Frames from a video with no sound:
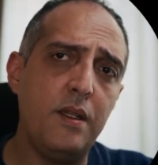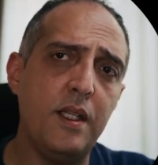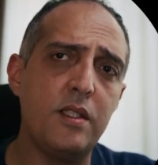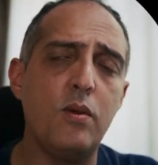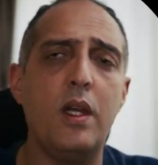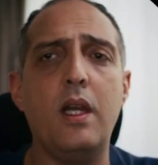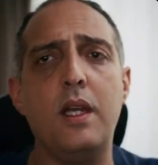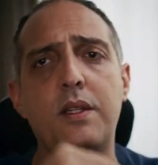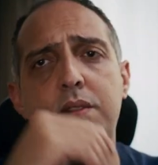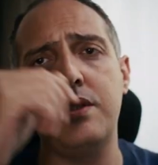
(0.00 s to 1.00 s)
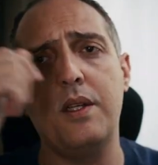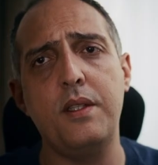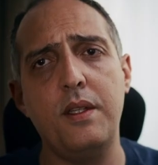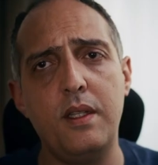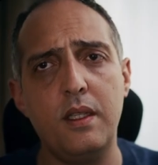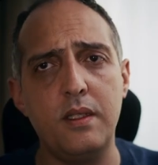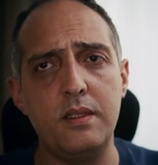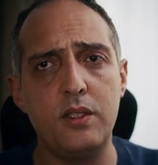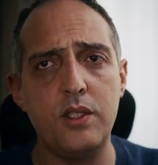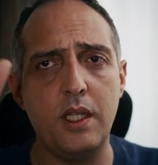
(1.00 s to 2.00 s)
That's why I started the
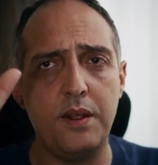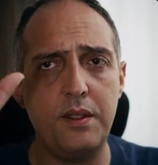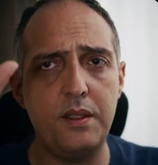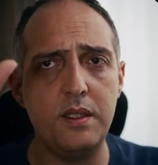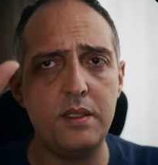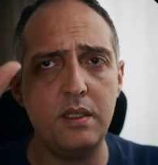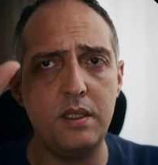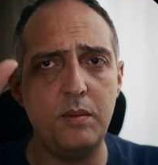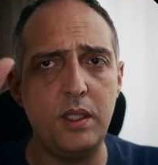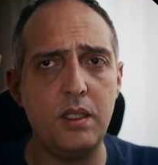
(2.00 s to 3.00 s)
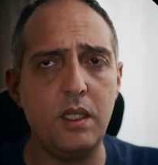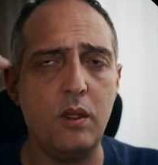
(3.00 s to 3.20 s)
incision at 30 centimeter.